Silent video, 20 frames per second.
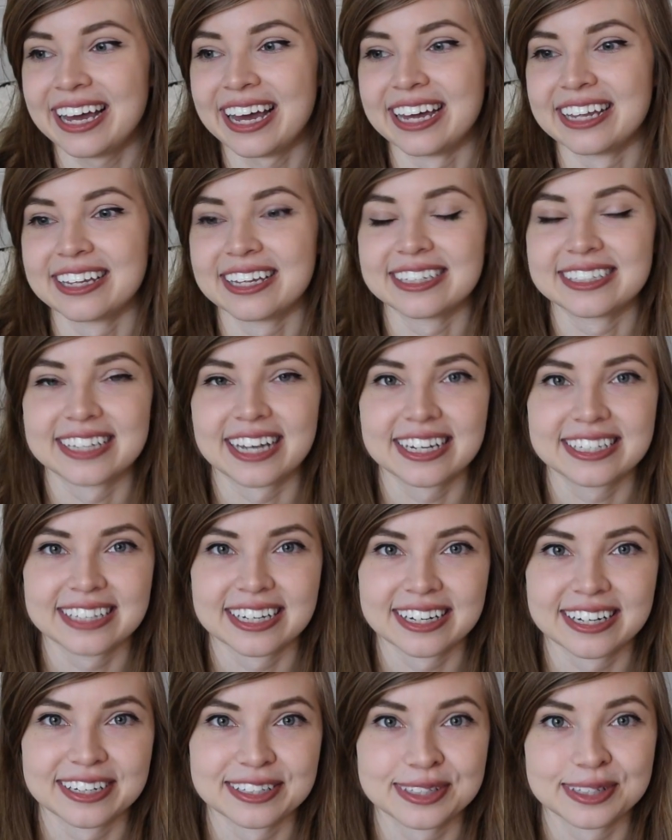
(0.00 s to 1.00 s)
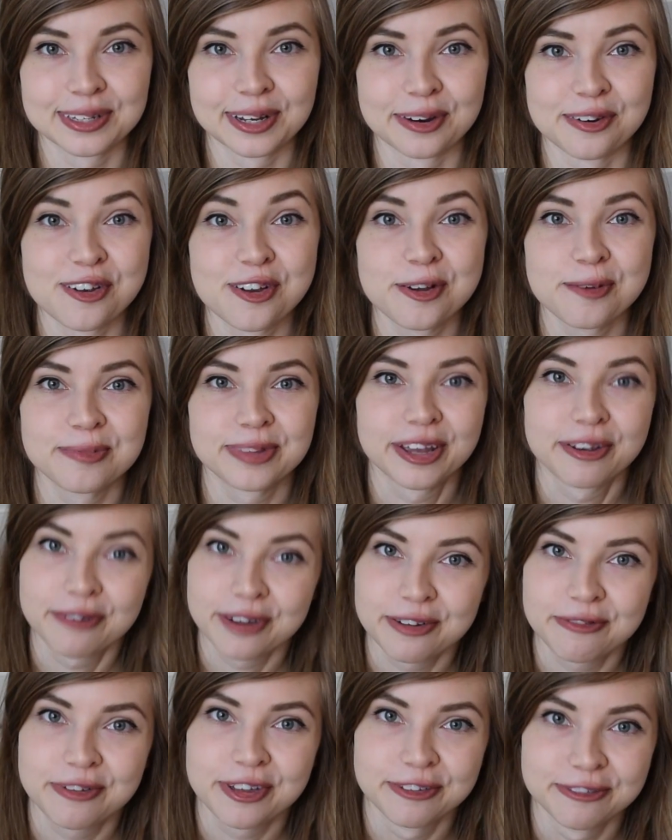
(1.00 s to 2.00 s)
And they checked on us in our rooms
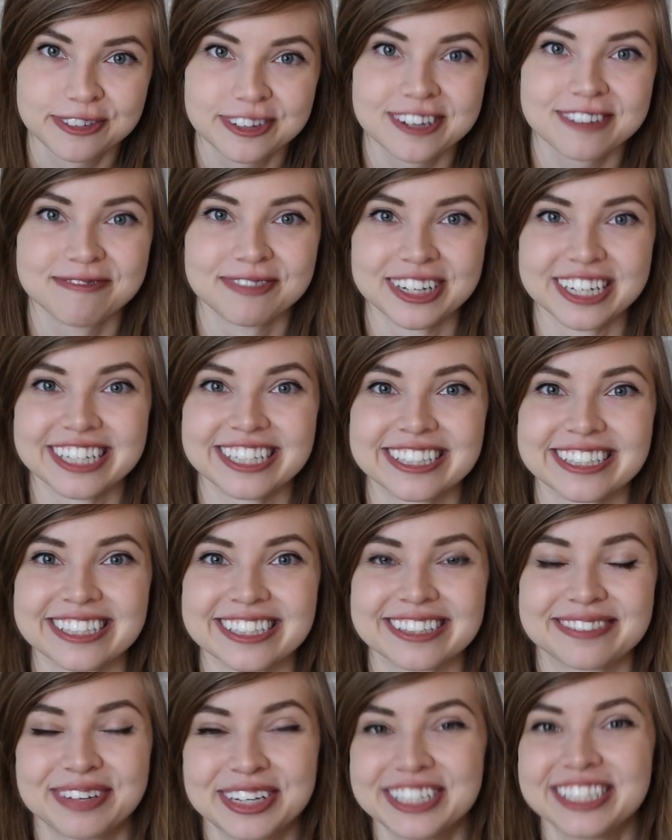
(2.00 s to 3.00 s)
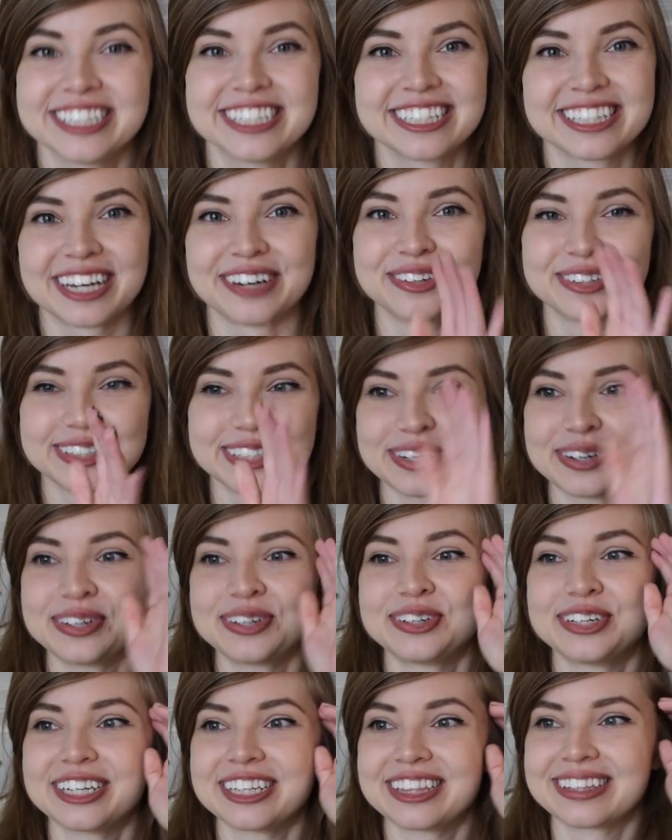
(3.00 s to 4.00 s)
every 15 minutes, especially though I was so
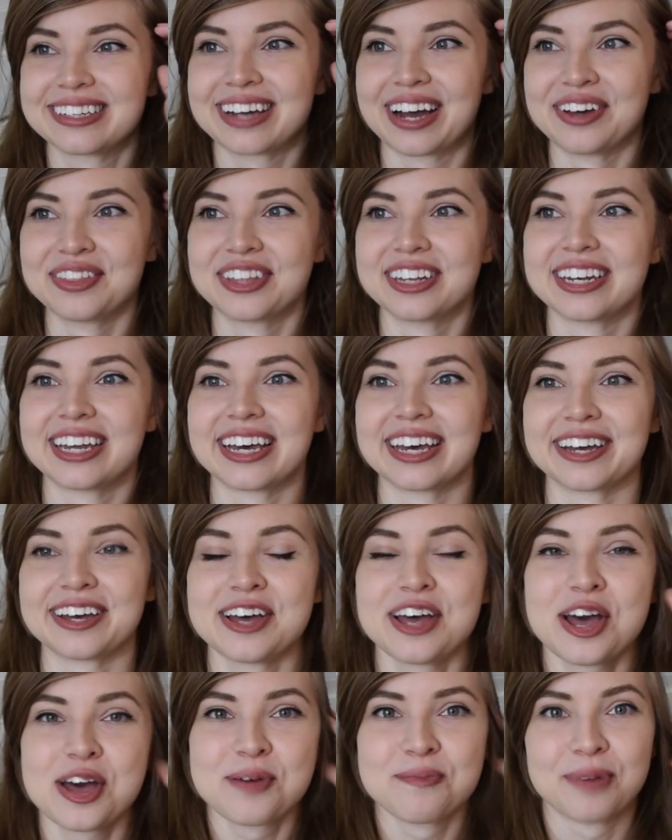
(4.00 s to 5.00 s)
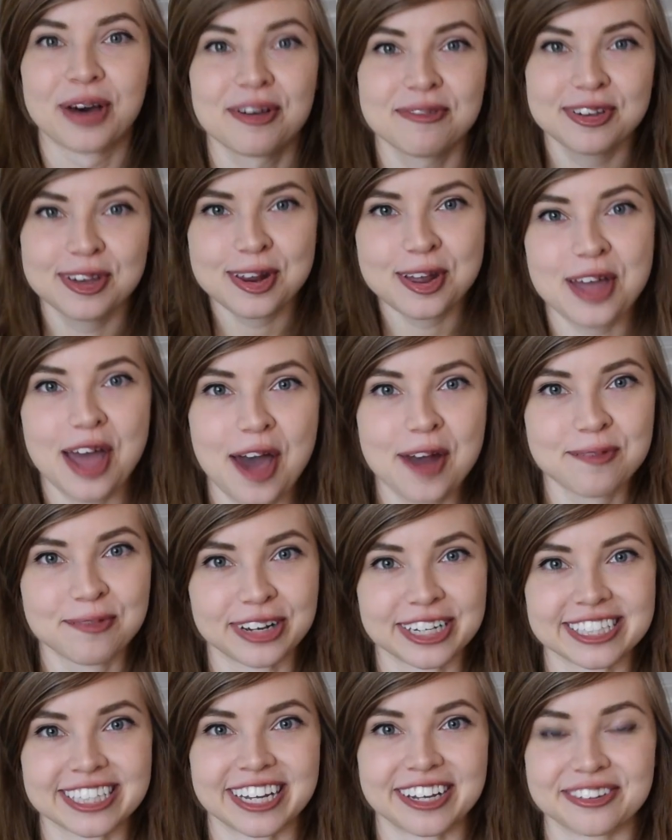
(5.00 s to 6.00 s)
annoying throughout the night. But I'm getting ahead of
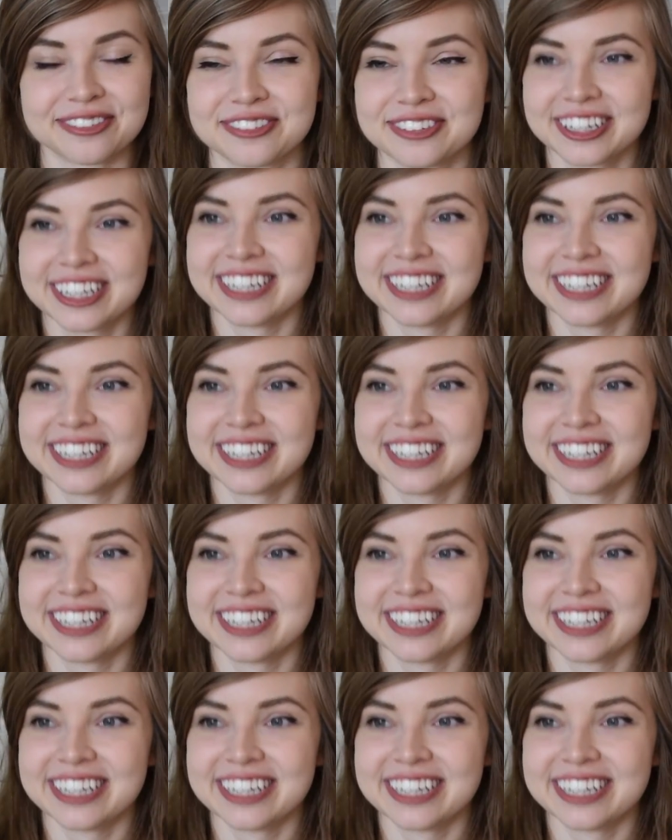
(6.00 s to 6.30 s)
myself.